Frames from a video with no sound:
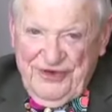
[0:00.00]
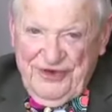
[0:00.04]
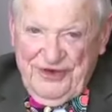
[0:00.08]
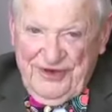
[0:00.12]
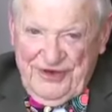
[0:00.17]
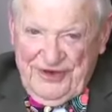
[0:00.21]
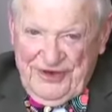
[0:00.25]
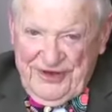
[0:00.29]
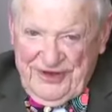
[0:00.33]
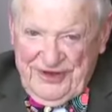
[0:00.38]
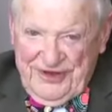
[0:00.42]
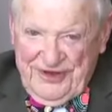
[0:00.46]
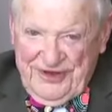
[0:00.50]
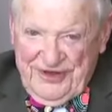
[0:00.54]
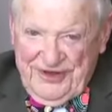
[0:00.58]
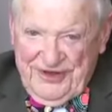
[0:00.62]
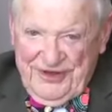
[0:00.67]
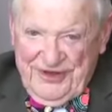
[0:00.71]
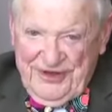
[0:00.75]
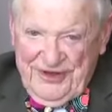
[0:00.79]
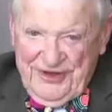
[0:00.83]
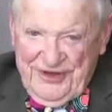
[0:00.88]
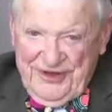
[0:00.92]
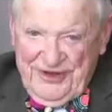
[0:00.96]
uh,
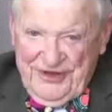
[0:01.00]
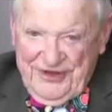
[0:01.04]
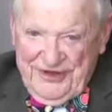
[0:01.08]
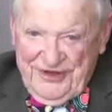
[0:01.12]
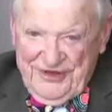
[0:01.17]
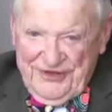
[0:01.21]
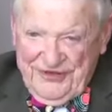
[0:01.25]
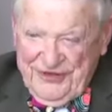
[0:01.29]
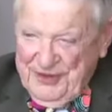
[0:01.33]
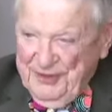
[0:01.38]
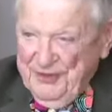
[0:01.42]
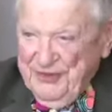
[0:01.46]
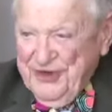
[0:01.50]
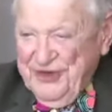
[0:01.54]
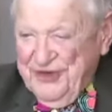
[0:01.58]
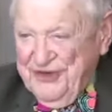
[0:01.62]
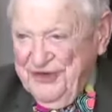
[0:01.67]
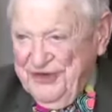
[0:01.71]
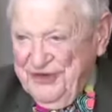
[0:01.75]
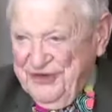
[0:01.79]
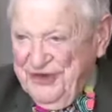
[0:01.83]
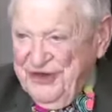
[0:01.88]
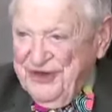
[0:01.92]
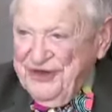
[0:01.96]

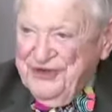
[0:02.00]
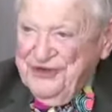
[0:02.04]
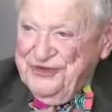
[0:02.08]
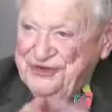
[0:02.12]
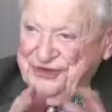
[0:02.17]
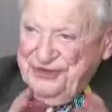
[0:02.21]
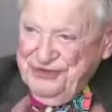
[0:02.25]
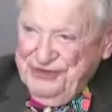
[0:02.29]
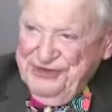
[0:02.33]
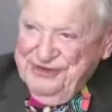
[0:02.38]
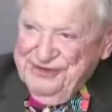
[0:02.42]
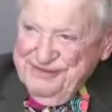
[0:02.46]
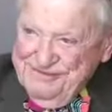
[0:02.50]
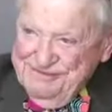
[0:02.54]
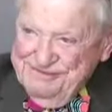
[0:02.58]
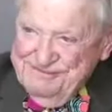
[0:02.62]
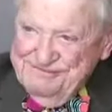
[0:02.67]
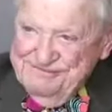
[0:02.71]
something that they could do.